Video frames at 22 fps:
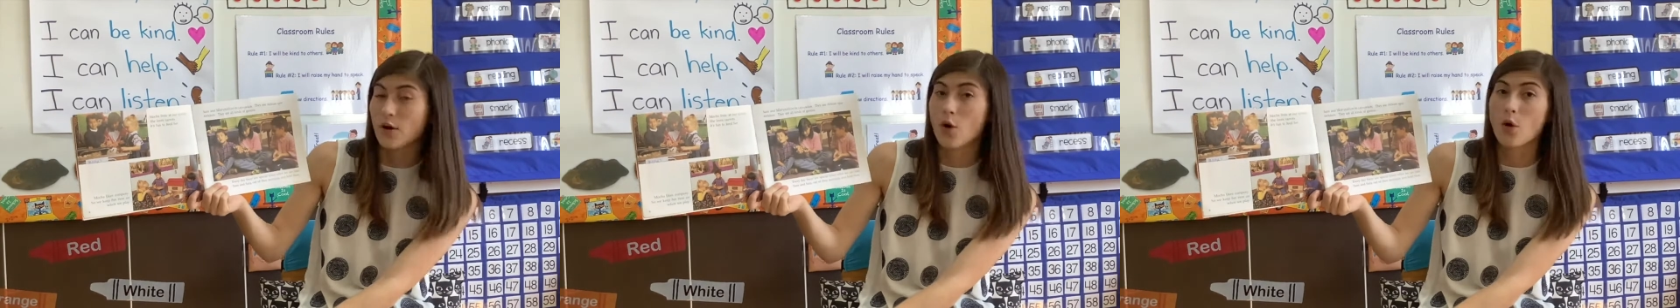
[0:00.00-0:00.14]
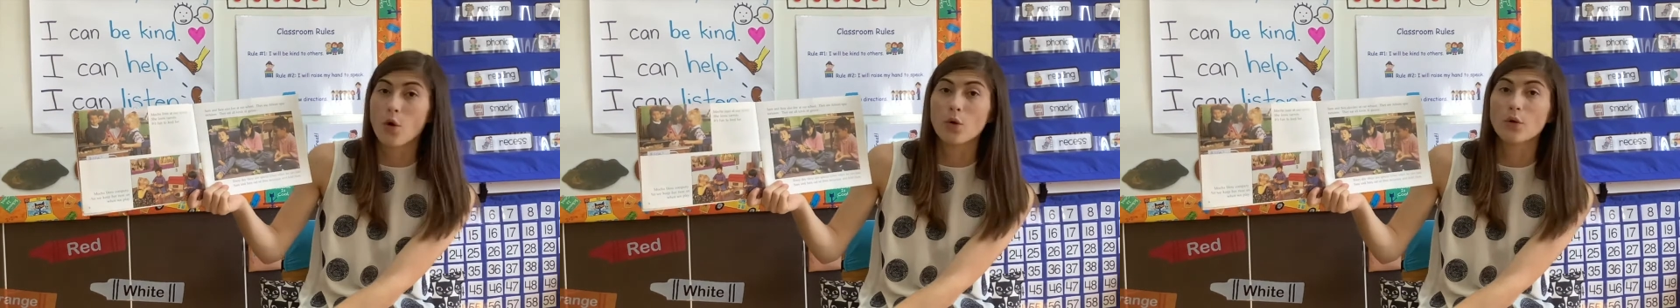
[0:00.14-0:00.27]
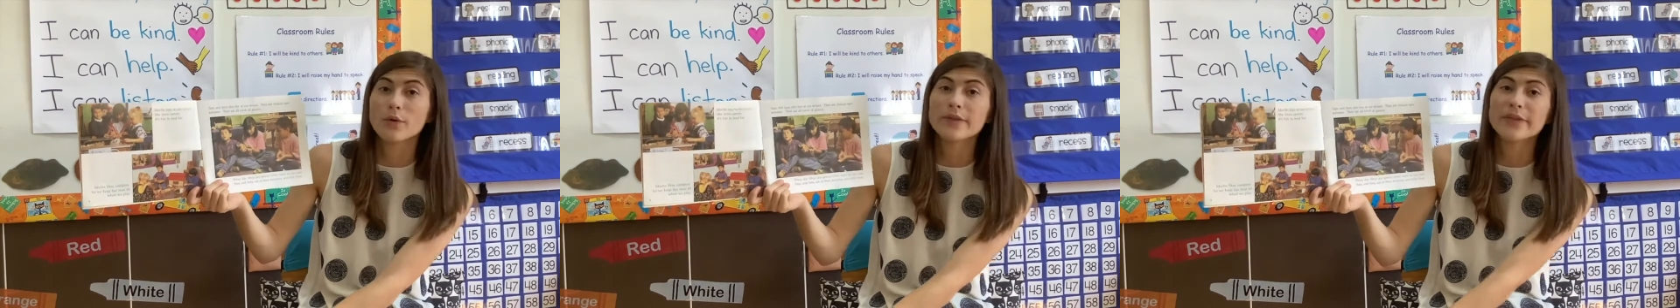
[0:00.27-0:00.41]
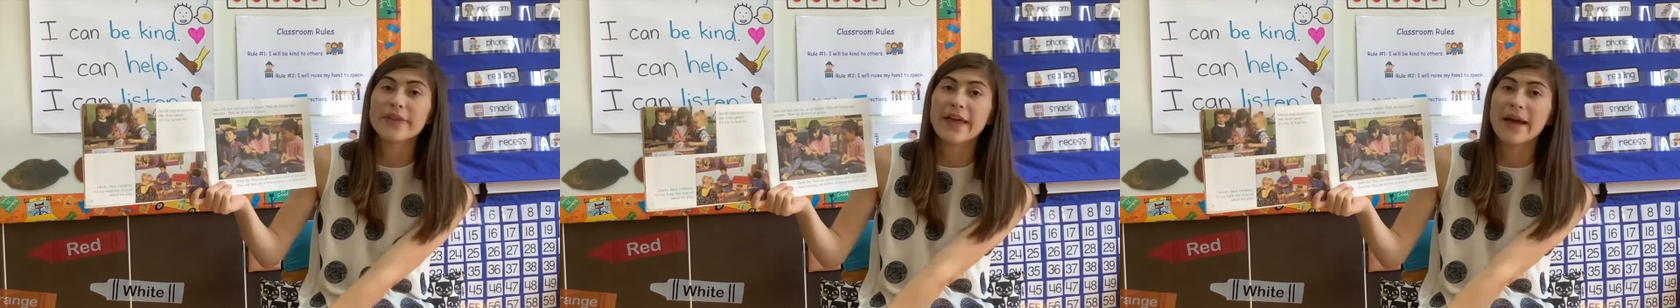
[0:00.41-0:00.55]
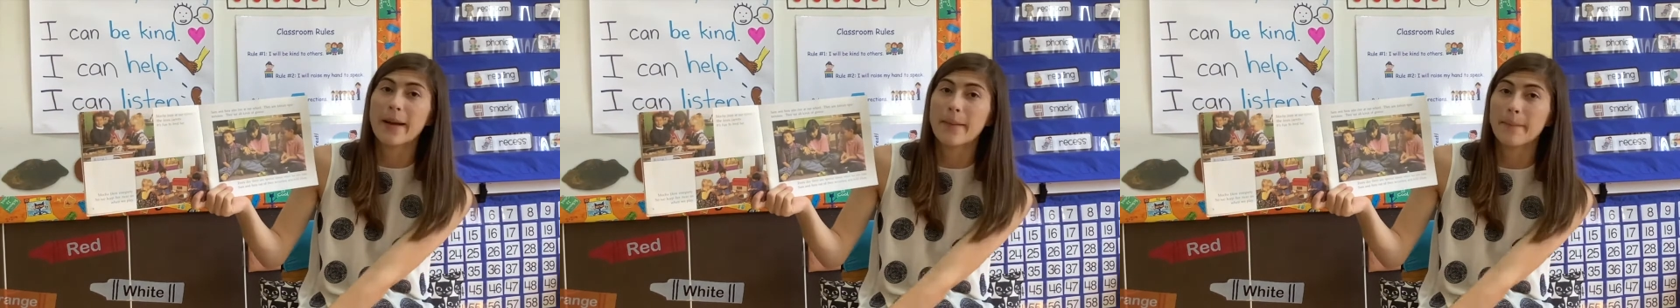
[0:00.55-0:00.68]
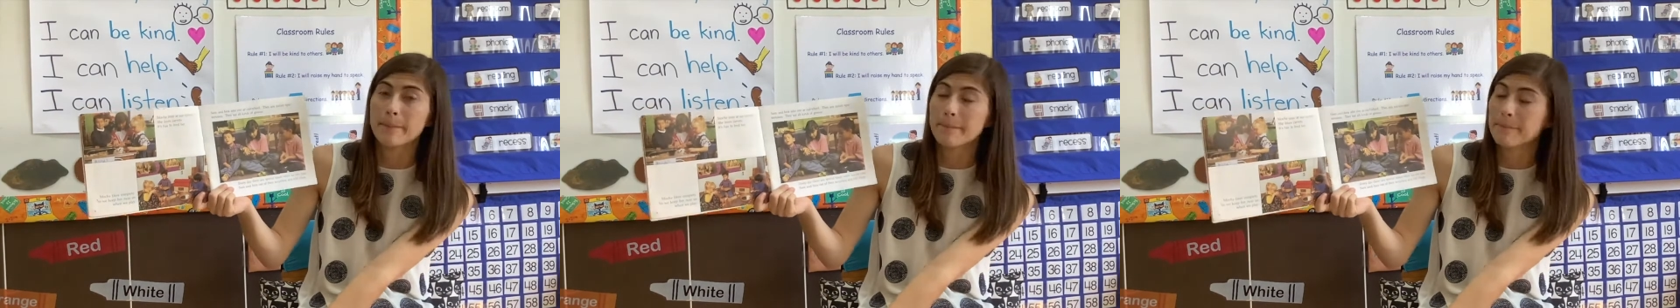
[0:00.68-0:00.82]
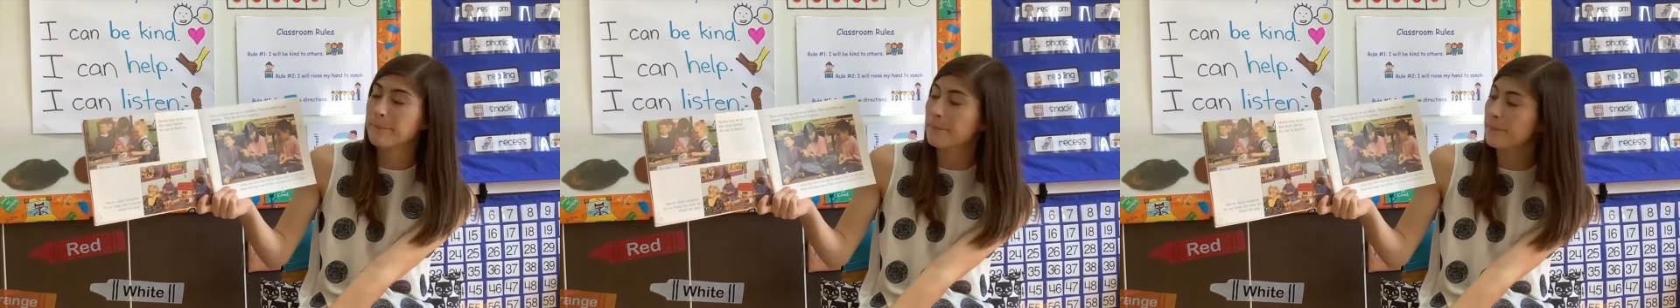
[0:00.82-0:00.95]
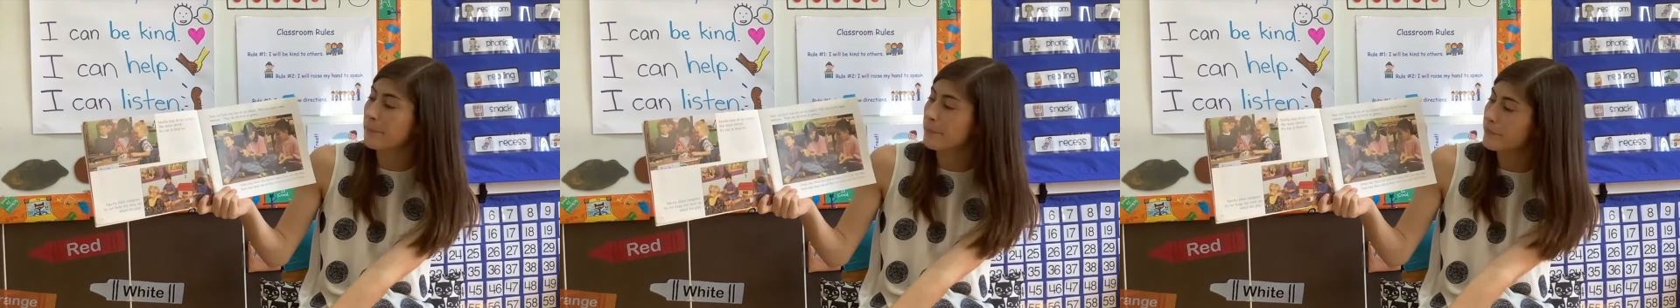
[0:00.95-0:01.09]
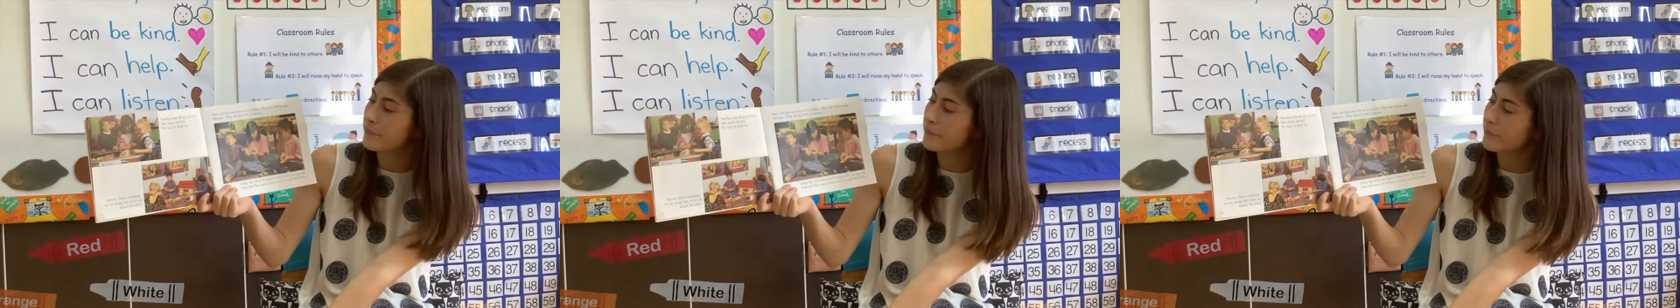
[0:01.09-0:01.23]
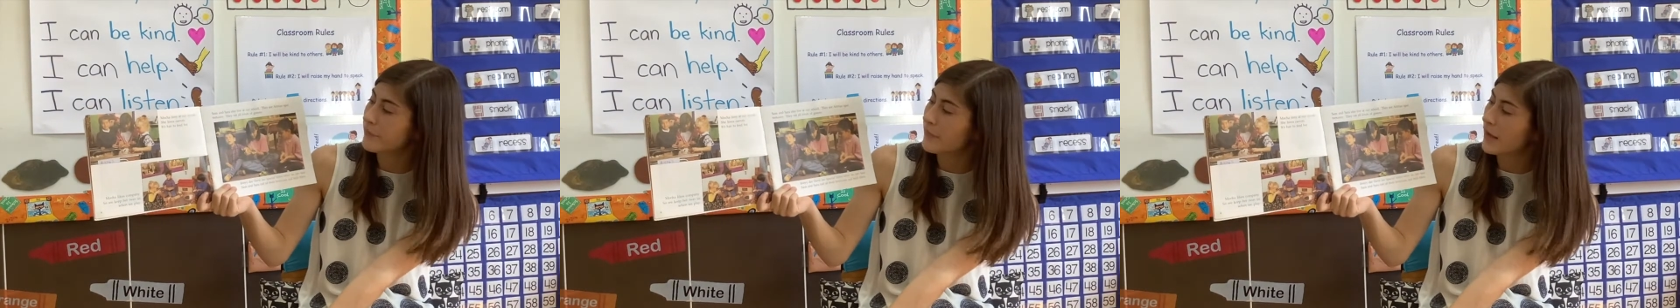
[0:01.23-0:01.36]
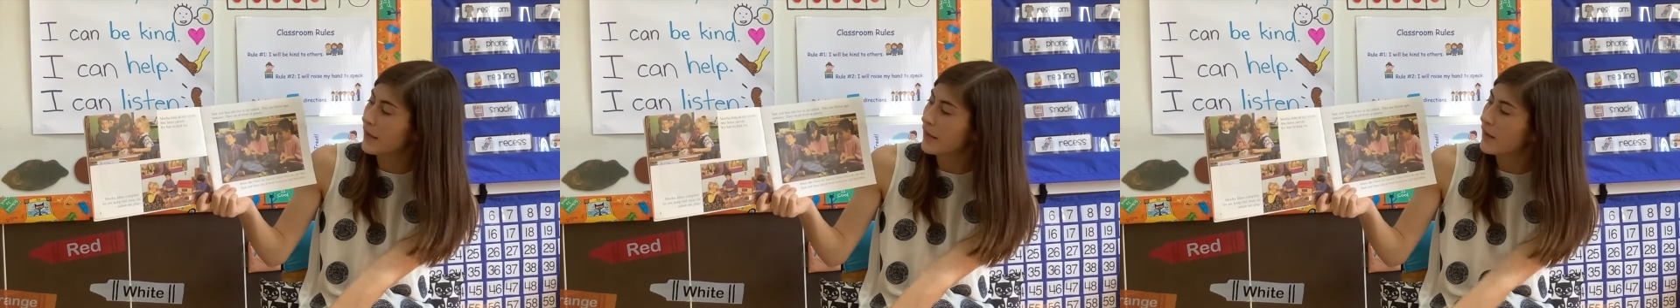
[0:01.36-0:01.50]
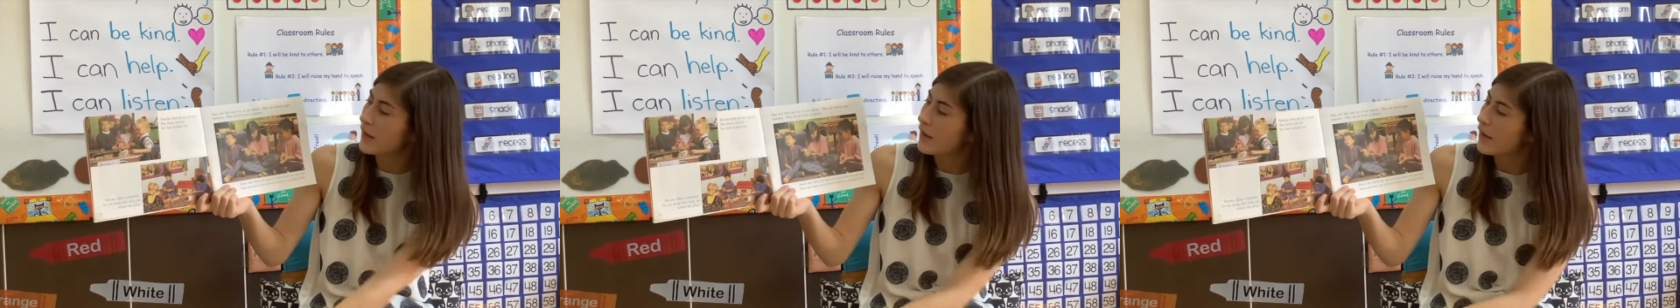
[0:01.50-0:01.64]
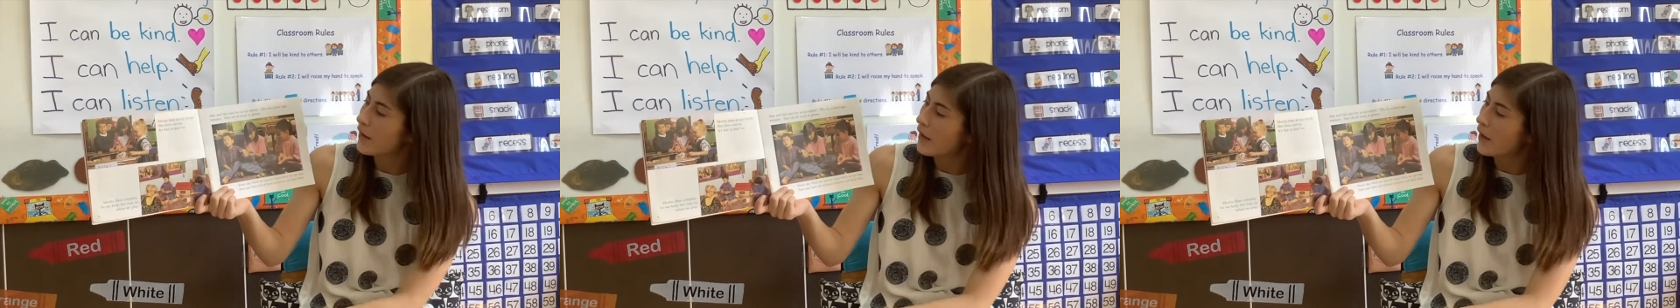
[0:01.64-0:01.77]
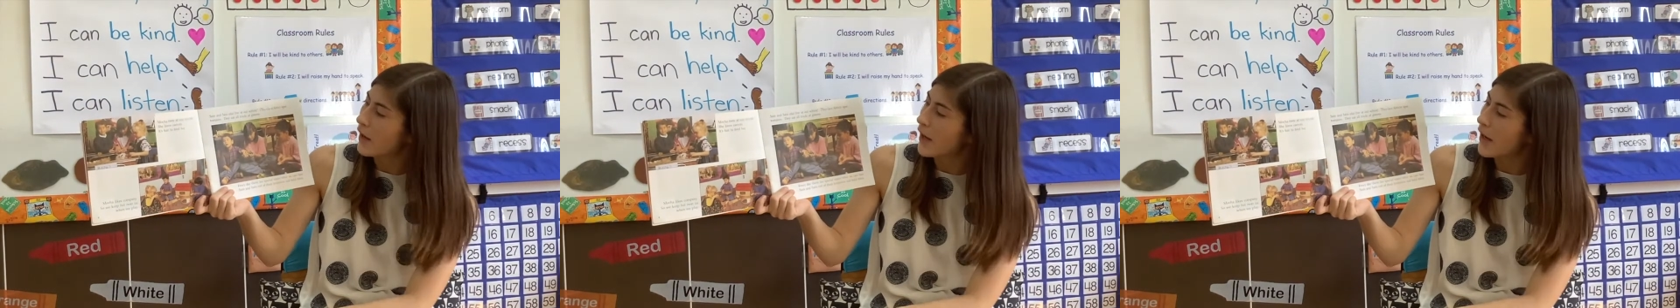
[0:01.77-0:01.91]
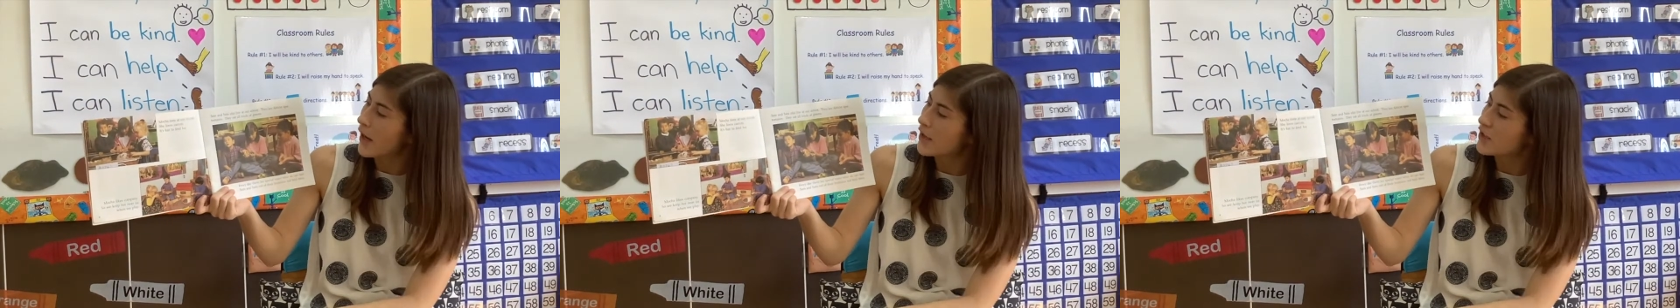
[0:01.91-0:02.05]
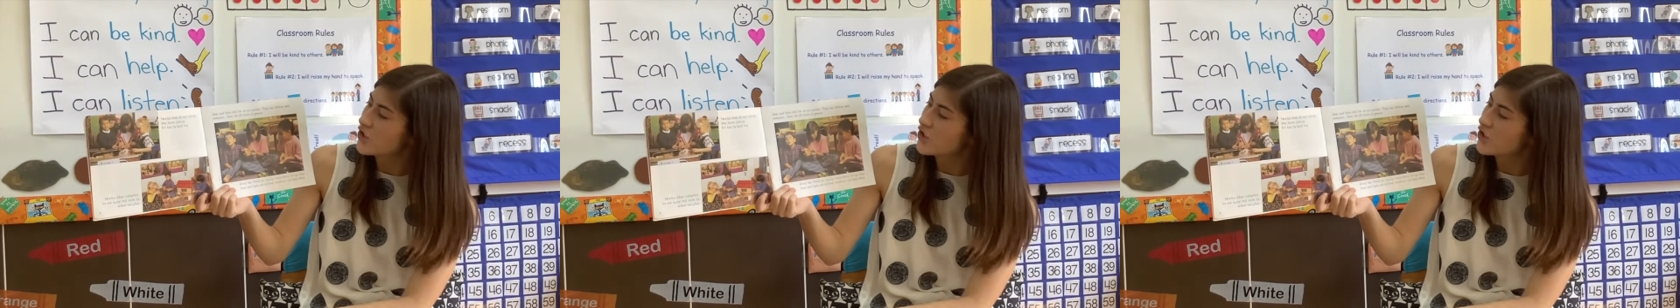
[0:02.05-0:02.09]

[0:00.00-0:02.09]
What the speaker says: hold them. A